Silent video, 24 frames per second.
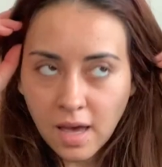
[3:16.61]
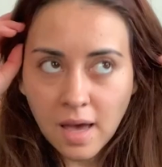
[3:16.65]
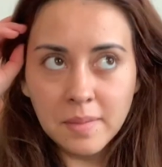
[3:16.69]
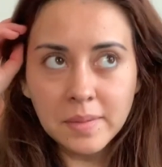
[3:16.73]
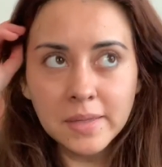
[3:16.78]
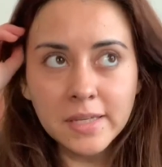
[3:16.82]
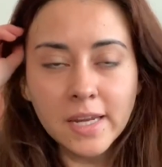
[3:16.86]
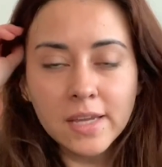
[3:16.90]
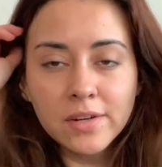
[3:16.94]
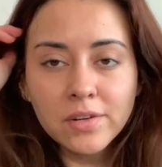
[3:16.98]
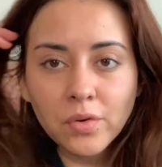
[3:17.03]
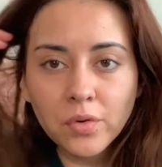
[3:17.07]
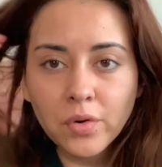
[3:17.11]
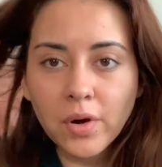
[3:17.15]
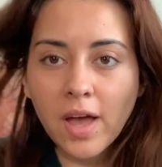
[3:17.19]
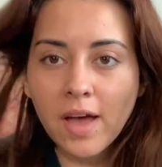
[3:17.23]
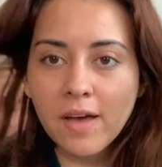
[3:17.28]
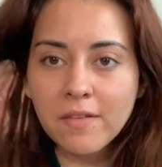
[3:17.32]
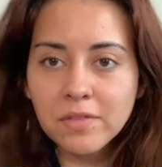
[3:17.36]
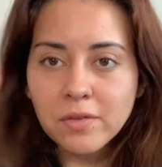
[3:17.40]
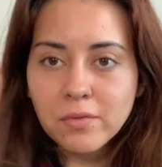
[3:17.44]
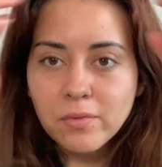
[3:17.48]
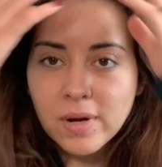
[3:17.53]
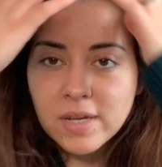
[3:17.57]
I mean, I don't
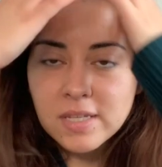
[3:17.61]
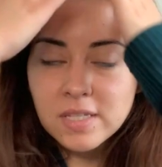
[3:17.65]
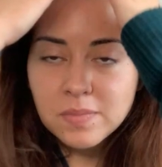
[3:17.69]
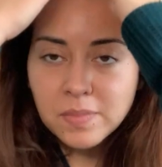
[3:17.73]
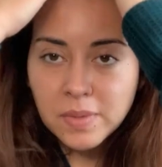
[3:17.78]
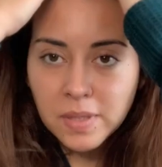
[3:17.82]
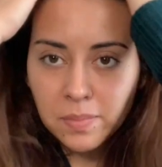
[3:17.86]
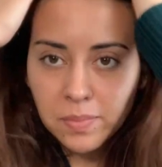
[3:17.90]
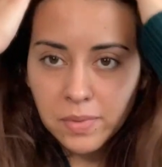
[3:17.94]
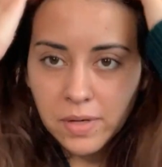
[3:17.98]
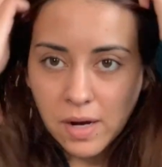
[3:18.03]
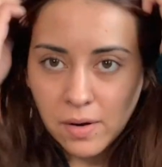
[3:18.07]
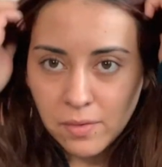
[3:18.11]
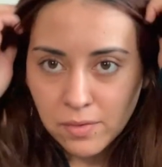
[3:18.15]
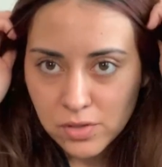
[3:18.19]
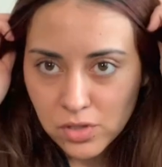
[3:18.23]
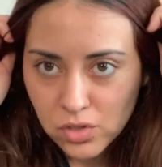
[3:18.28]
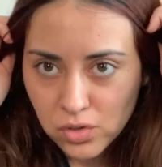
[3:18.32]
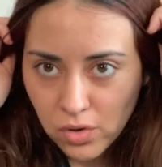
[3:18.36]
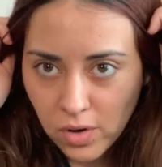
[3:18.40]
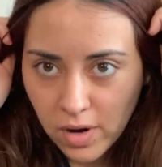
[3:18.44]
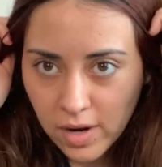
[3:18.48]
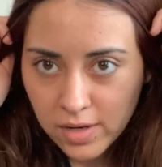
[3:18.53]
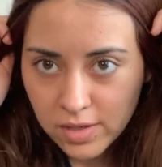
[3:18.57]
have the recipe, but I was
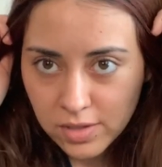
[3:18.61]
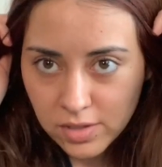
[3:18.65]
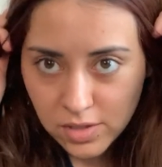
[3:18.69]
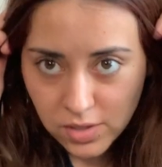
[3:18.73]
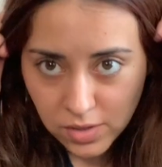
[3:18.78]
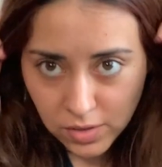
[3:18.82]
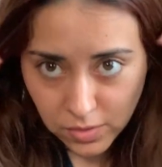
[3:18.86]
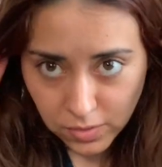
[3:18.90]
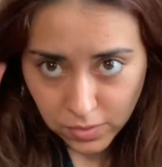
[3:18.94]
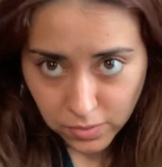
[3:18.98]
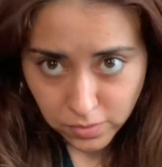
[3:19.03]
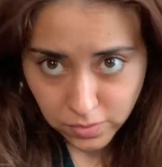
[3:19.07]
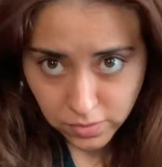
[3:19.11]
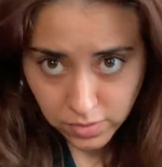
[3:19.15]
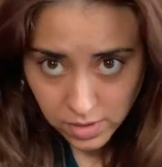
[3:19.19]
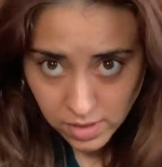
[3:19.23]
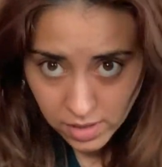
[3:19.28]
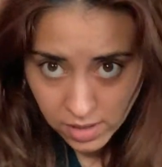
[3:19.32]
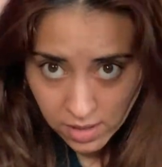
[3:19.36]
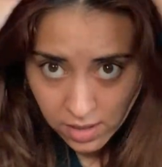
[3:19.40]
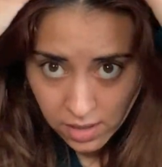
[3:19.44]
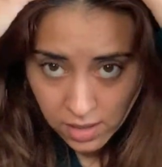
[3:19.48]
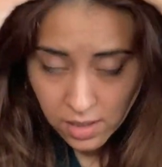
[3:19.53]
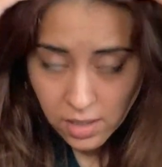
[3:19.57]
trying to
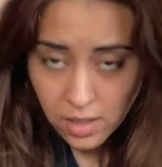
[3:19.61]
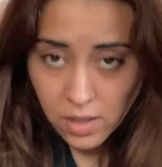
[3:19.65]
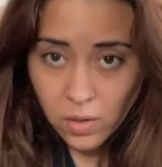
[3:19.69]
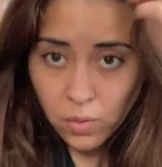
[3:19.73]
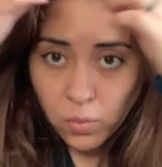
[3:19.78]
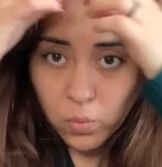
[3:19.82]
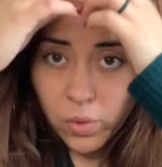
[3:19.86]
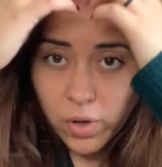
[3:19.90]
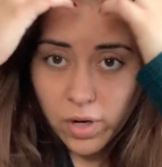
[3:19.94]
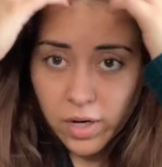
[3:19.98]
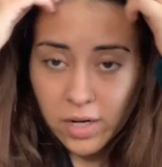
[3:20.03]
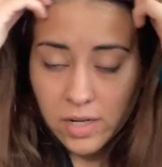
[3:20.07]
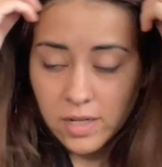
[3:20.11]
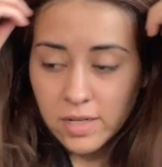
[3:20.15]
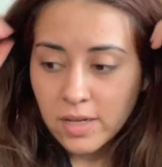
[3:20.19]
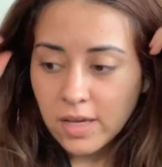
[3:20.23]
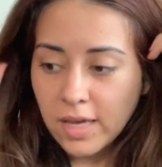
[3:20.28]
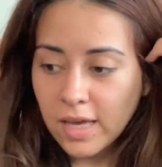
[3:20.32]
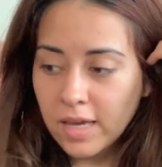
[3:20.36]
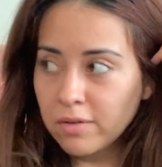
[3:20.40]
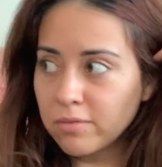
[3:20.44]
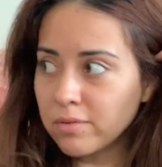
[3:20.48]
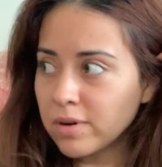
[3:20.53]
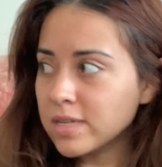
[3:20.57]
work
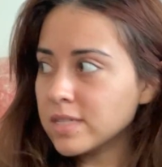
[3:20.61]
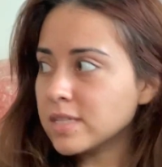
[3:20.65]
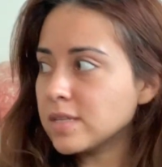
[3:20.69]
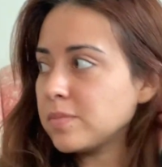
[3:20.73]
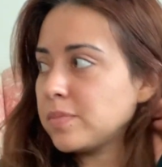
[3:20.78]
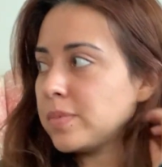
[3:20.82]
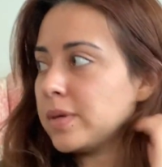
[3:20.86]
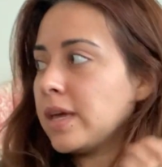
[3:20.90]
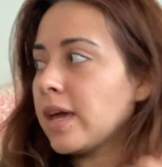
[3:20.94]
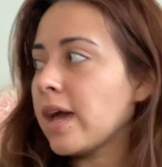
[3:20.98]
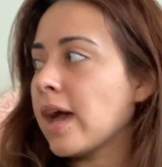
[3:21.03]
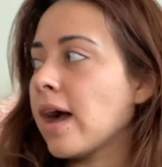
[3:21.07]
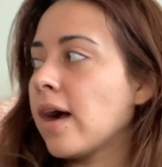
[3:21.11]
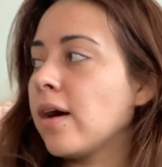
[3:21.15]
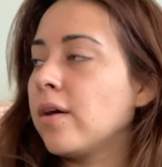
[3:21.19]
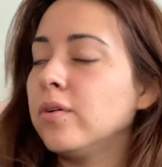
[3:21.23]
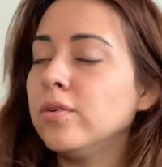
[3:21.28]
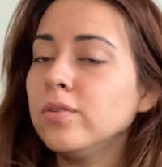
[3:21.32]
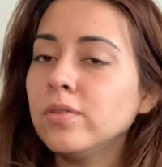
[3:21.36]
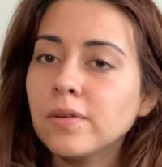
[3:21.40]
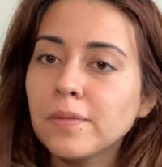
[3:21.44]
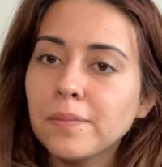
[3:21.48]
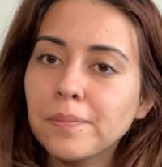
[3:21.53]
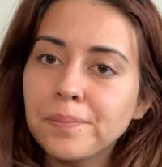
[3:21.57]
a recipe
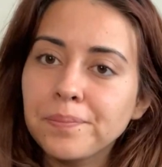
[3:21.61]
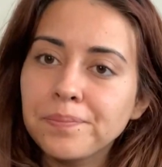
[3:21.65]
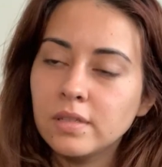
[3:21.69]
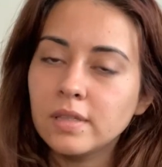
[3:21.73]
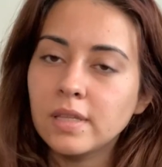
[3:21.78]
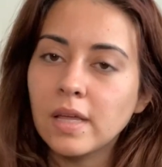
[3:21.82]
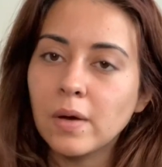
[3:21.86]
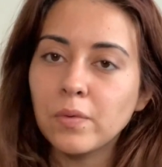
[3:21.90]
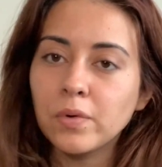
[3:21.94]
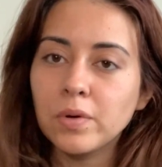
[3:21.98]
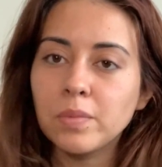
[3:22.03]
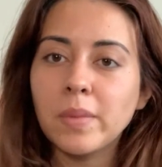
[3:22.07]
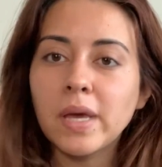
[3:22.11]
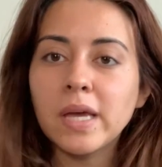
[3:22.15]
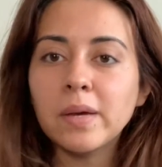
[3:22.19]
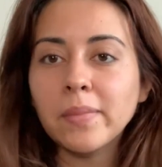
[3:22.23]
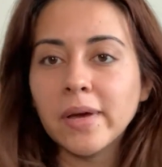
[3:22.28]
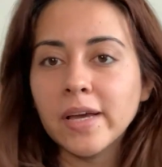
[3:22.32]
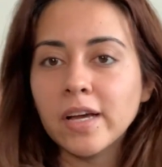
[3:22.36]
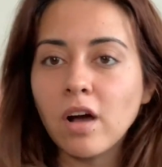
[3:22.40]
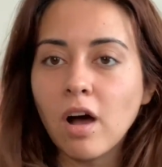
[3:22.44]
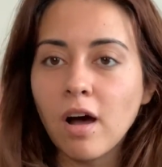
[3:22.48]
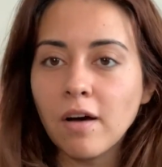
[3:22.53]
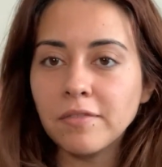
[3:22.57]
out that would make
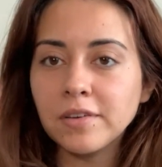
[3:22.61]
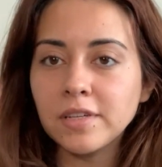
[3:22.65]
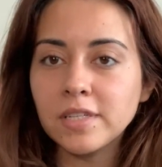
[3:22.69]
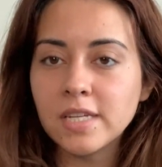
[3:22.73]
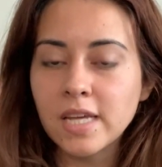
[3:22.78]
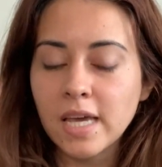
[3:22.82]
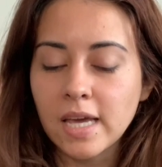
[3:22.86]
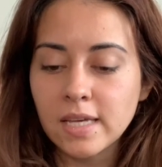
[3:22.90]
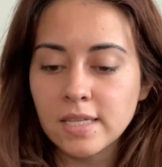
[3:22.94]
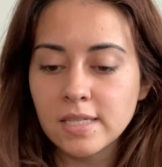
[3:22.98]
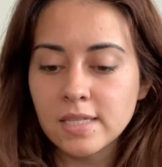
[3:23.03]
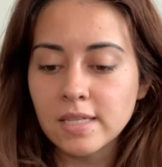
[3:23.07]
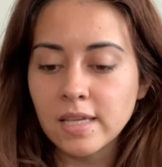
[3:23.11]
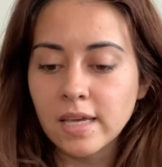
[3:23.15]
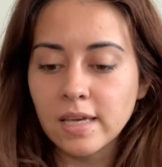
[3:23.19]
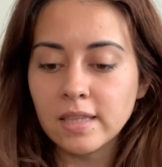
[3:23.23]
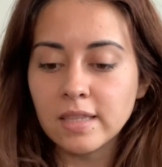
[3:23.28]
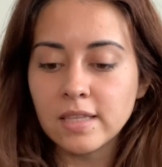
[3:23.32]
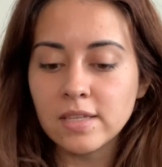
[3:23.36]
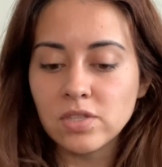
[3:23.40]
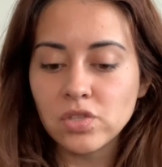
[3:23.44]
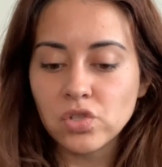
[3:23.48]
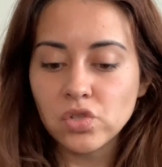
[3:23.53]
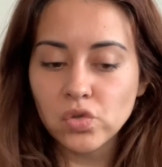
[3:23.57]
my coffee taste like
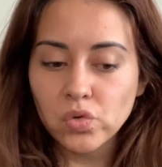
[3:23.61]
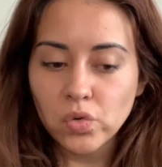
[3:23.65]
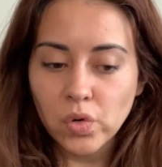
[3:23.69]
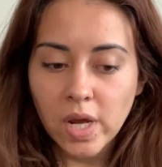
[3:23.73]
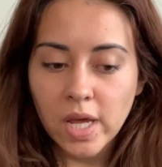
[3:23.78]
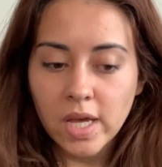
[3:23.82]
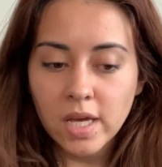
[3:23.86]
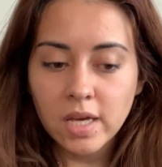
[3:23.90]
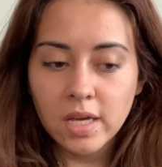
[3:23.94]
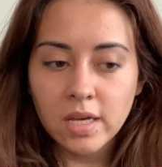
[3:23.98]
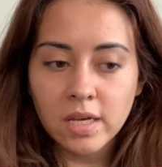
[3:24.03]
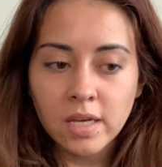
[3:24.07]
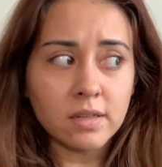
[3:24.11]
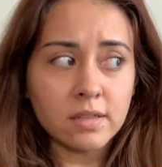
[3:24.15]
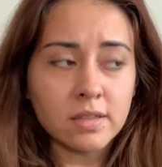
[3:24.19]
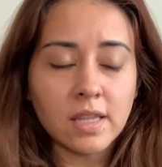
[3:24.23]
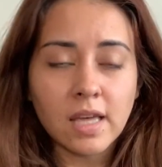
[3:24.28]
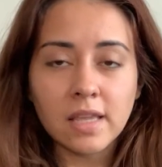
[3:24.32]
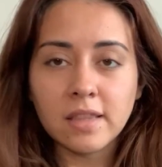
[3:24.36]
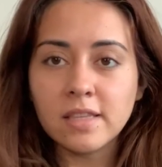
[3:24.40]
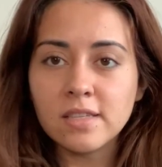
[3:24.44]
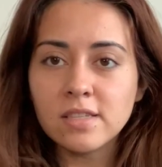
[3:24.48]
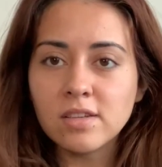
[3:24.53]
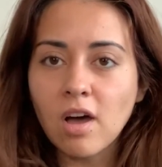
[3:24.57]
this drink
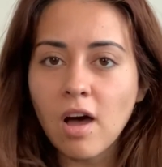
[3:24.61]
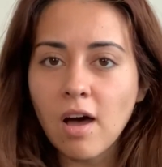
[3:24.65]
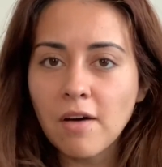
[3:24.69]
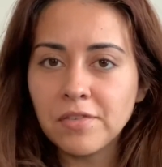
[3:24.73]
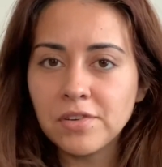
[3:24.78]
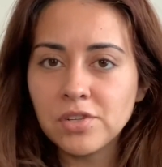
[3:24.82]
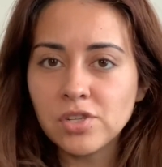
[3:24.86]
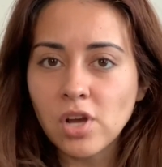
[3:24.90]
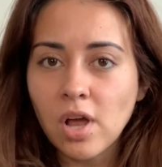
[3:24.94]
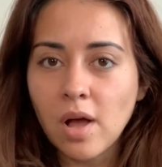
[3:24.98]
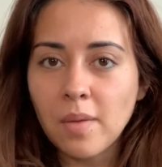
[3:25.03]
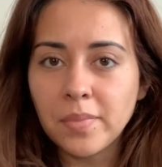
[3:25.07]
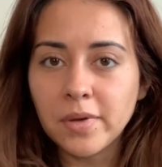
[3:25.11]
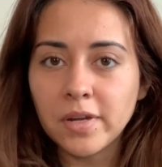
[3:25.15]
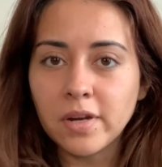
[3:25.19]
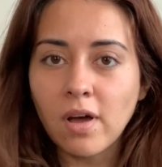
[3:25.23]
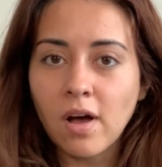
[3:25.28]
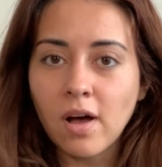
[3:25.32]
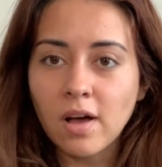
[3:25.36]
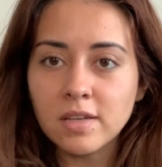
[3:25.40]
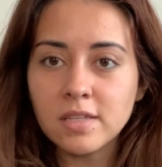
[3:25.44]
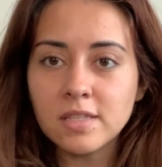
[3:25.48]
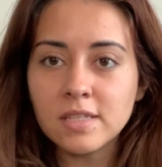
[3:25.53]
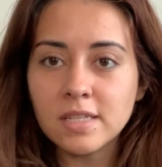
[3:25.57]
that this coffee shop in
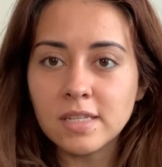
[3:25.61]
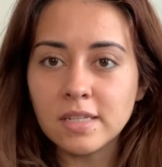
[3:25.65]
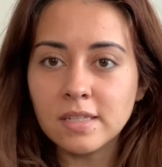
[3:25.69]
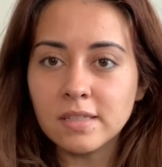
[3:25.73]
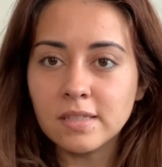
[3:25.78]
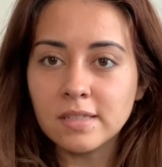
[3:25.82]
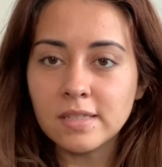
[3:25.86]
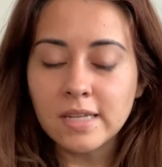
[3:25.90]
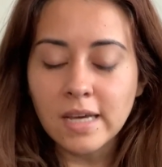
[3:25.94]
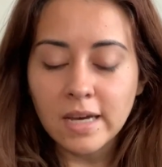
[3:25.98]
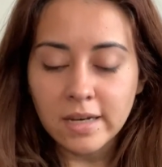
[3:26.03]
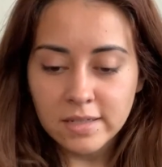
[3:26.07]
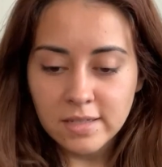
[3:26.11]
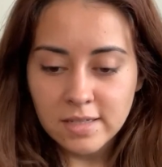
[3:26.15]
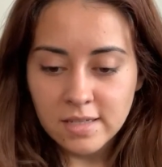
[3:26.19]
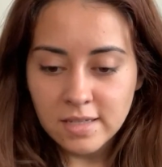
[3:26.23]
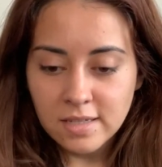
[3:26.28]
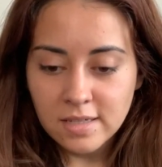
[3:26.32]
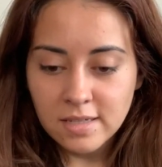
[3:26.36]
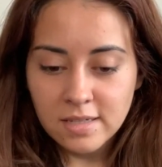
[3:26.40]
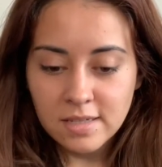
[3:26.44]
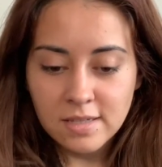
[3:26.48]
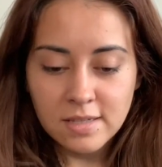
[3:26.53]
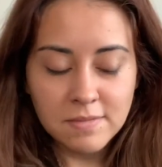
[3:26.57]
Austin,
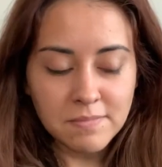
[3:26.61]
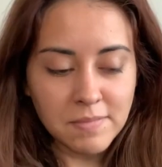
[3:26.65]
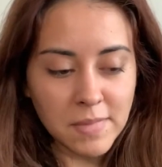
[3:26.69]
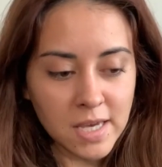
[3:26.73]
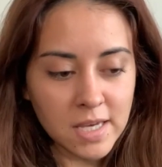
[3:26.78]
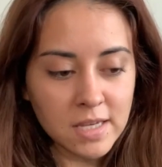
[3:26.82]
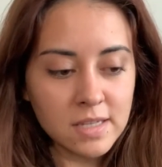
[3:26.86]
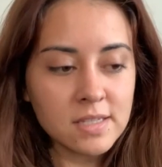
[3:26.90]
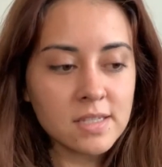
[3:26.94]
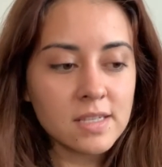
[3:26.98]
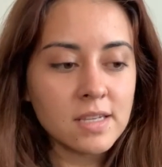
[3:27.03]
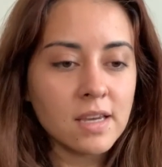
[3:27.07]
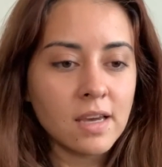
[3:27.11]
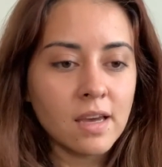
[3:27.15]
Texas makes.